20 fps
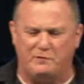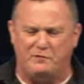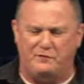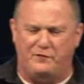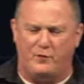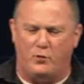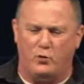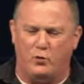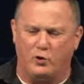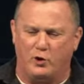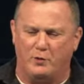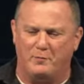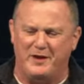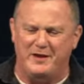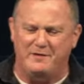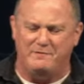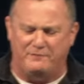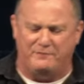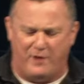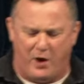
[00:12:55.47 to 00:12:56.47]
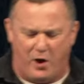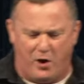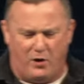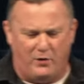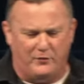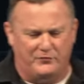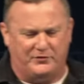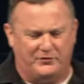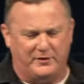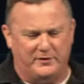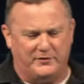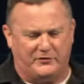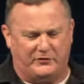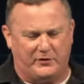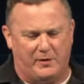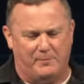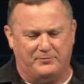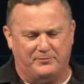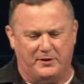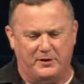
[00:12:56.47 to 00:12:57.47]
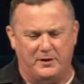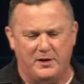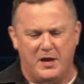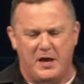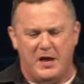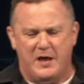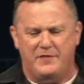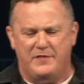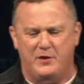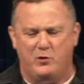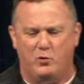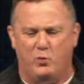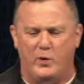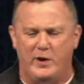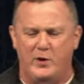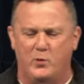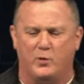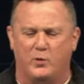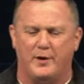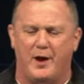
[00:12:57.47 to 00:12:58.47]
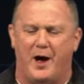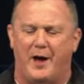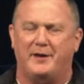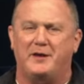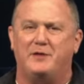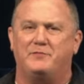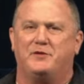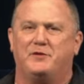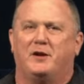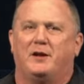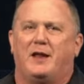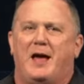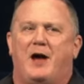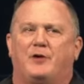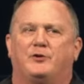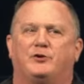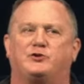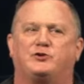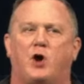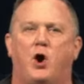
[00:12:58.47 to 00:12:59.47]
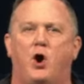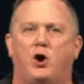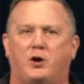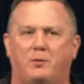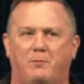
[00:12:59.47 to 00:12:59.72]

form evolves into something that we were not even allowed to talk